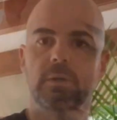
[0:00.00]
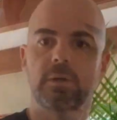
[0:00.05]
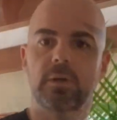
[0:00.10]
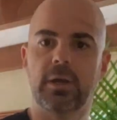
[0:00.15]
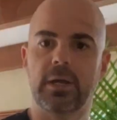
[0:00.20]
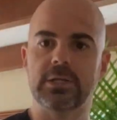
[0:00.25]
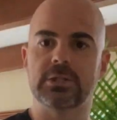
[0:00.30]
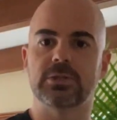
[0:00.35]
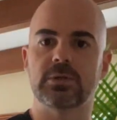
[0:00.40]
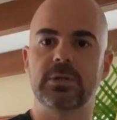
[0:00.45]
All
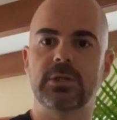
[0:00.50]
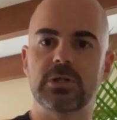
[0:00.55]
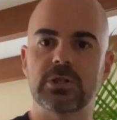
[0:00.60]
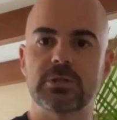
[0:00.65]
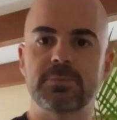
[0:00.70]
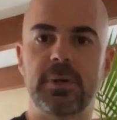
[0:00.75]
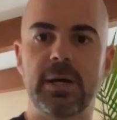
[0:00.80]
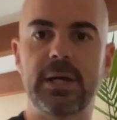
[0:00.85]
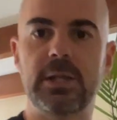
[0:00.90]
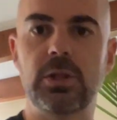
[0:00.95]
right, so here's
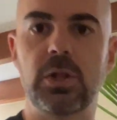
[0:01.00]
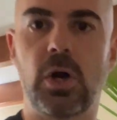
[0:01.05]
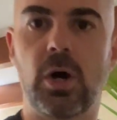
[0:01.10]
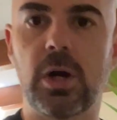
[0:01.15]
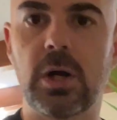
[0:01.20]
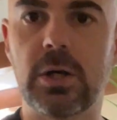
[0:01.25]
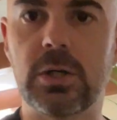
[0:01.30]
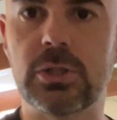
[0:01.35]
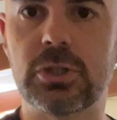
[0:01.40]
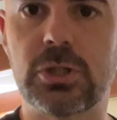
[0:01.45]
my
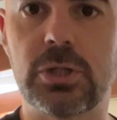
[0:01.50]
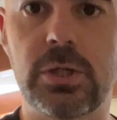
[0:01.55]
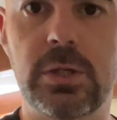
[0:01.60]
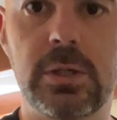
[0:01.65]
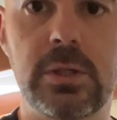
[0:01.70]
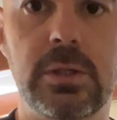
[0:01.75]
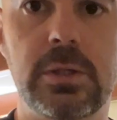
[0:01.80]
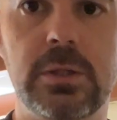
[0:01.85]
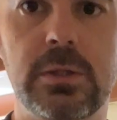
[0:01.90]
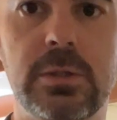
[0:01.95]
large
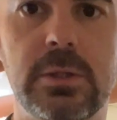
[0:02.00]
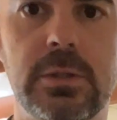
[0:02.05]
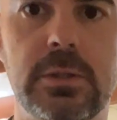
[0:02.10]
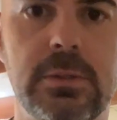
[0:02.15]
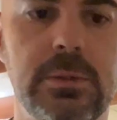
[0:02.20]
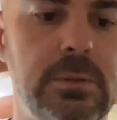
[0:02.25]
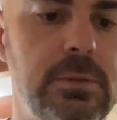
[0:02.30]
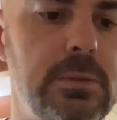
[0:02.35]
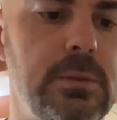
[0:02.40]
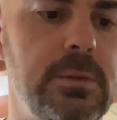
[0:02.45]

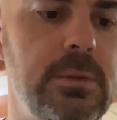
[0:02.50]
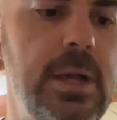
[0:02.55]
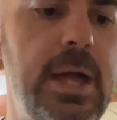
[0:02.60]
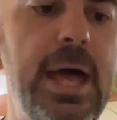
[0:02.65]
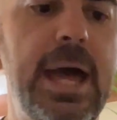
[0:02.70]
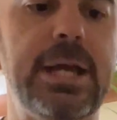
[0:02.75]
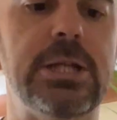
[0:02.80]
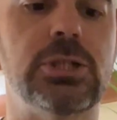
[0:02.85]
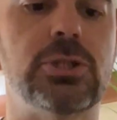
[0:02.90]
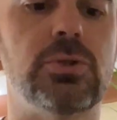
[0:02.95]

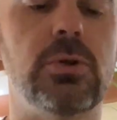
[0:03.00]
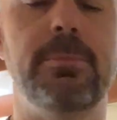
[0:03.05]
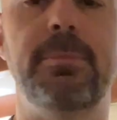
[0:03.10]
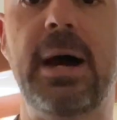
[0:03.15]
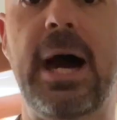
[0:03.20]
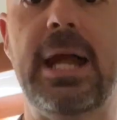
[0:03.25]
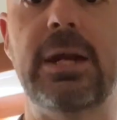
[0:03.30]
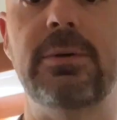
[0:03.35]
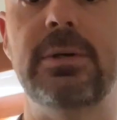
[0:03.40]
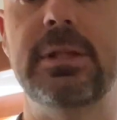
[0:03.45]
extra
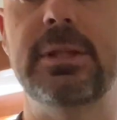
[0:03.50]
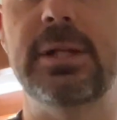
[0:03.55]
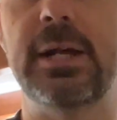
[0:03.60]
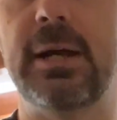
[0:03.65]
battery that